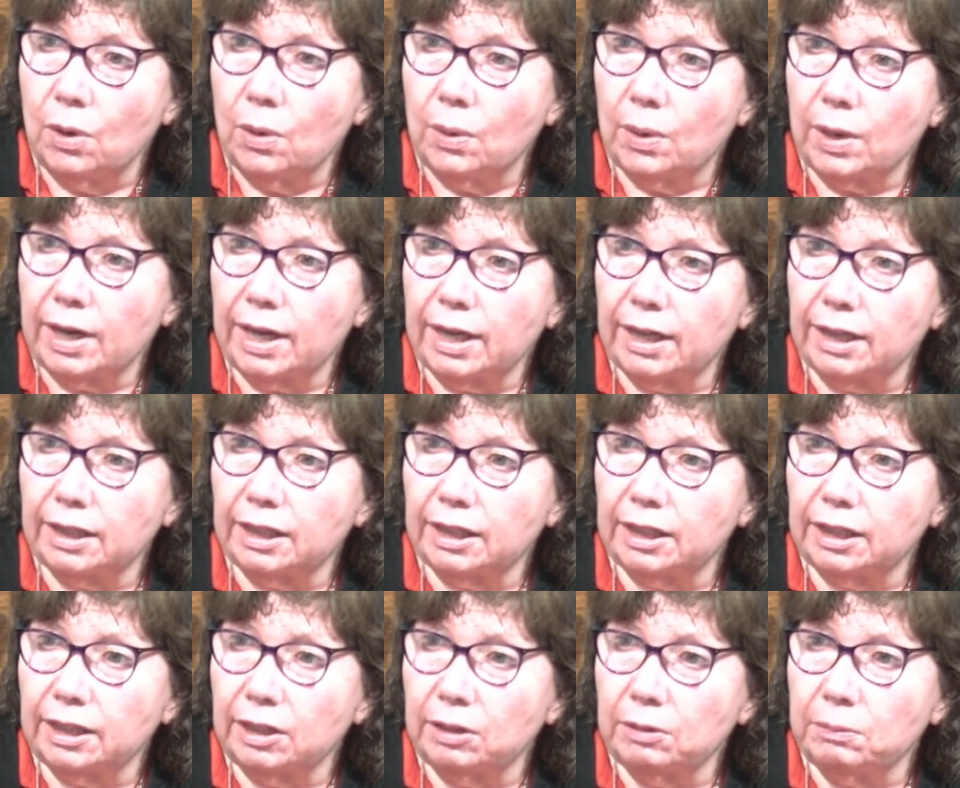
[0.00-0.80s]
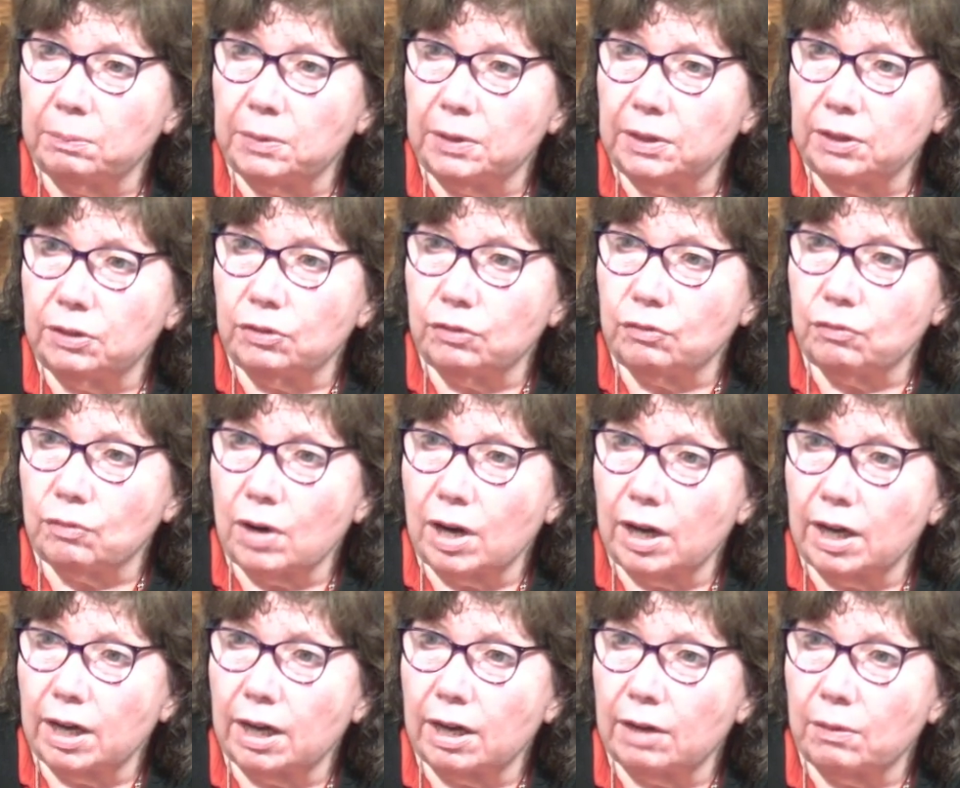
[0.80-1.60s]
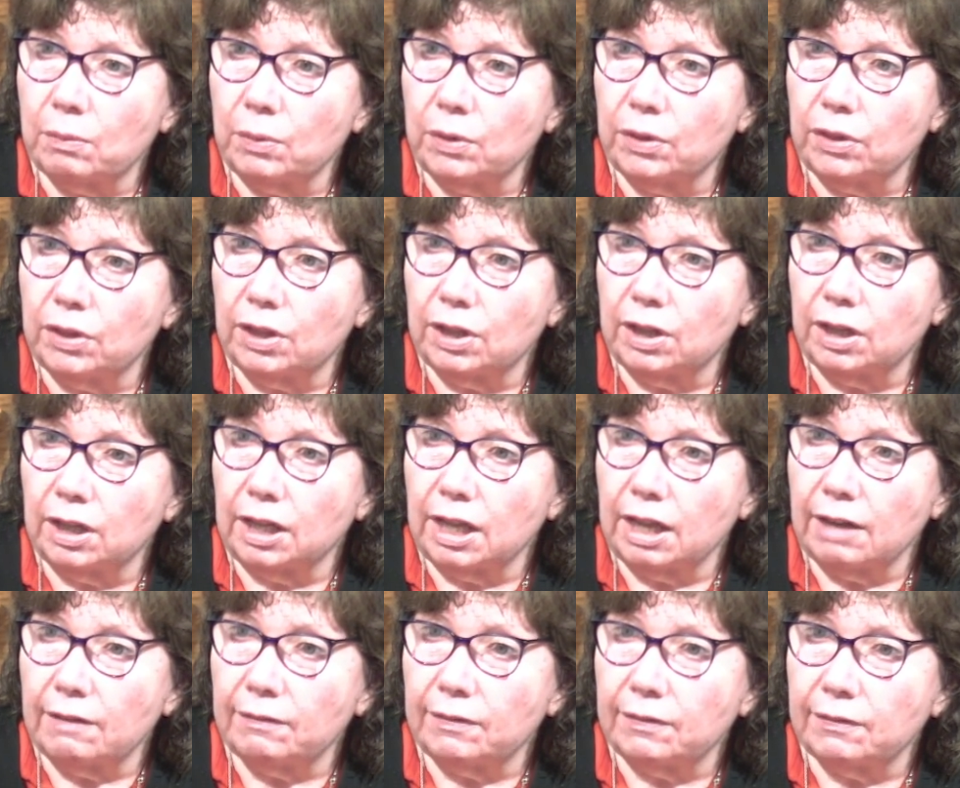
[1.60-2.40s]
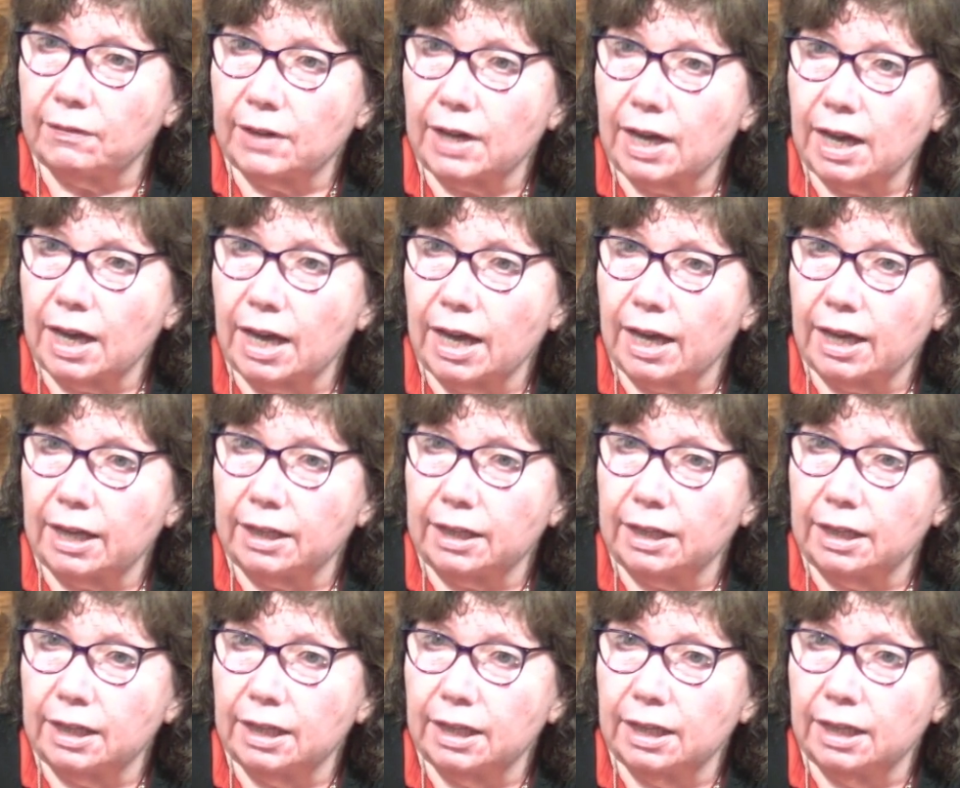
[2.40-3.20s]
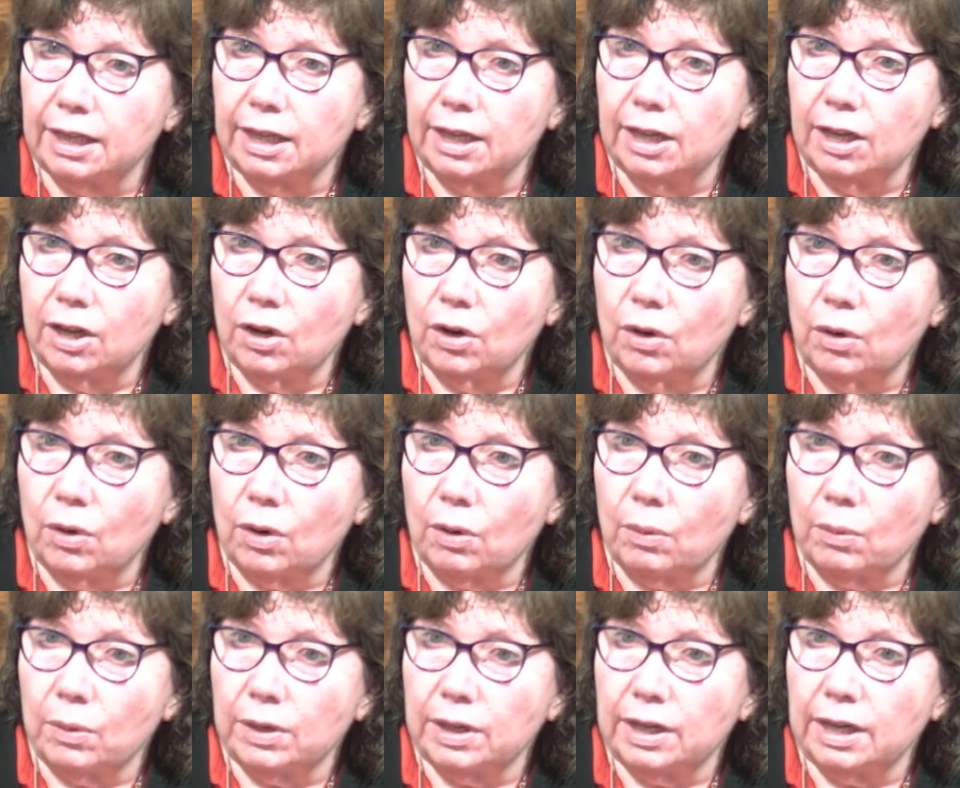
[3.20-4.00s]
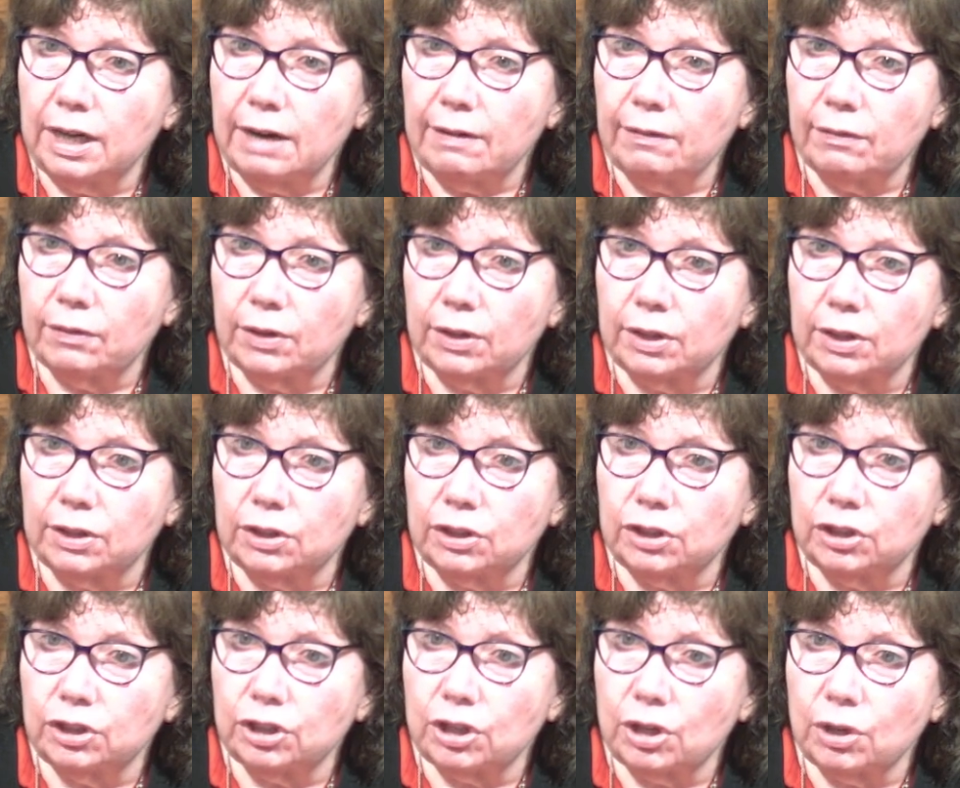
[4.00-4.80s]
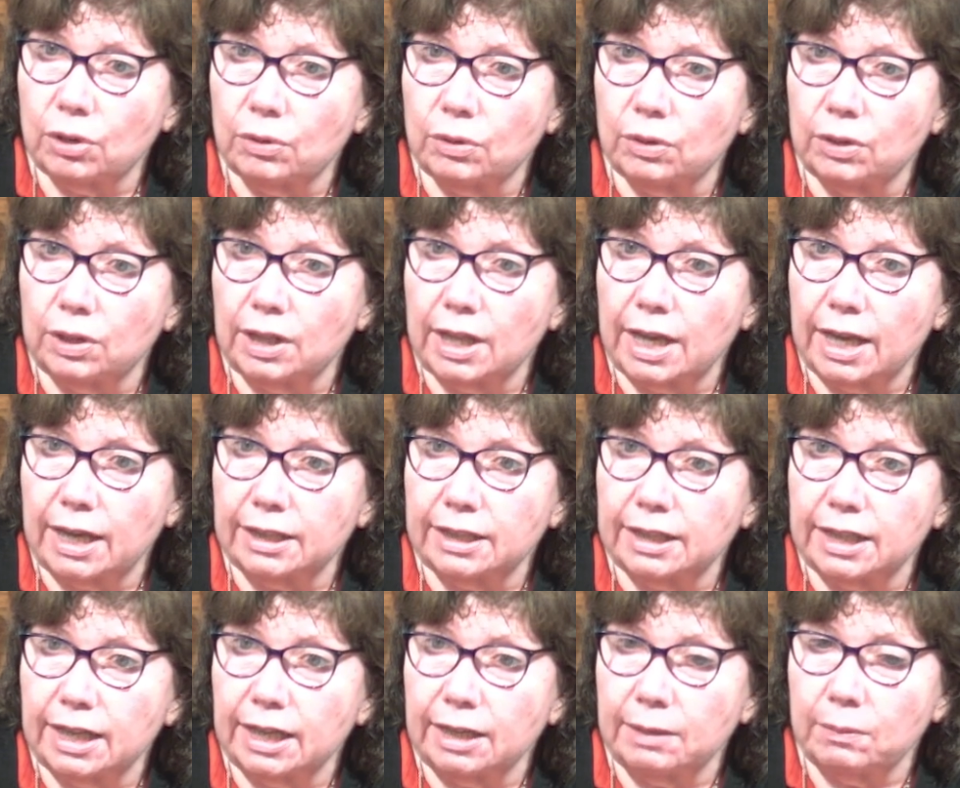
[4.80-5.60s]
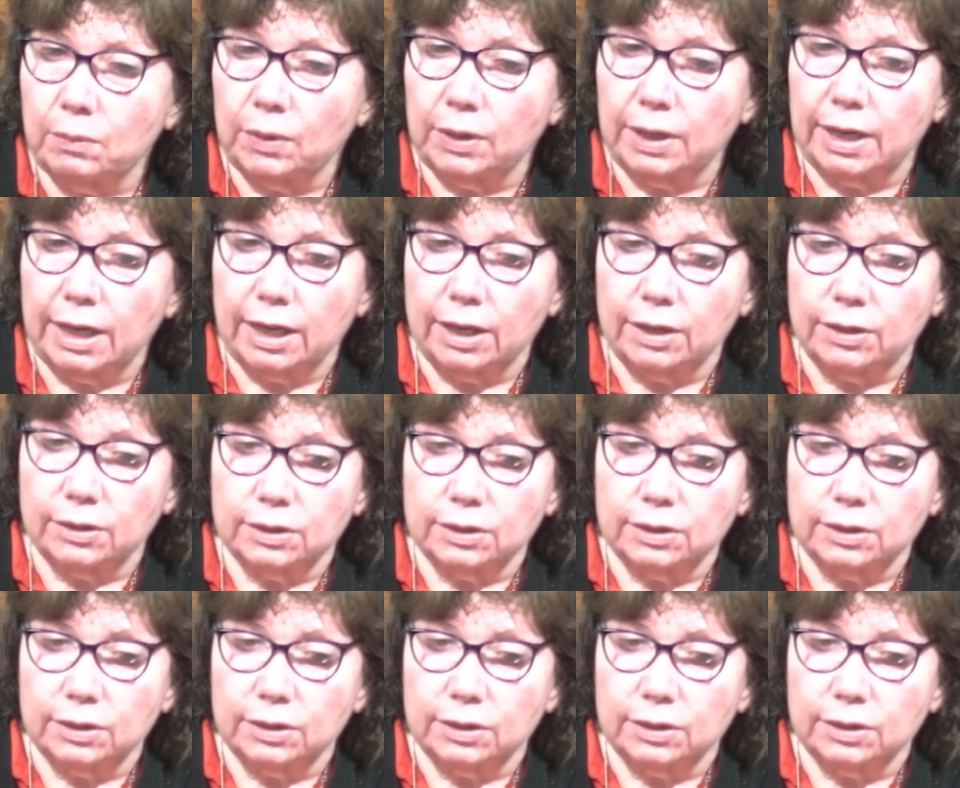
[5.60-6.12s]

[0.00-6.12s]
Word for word: We gotta get a little bit drunk with the love of God, or we're never gonna show that to anyone else.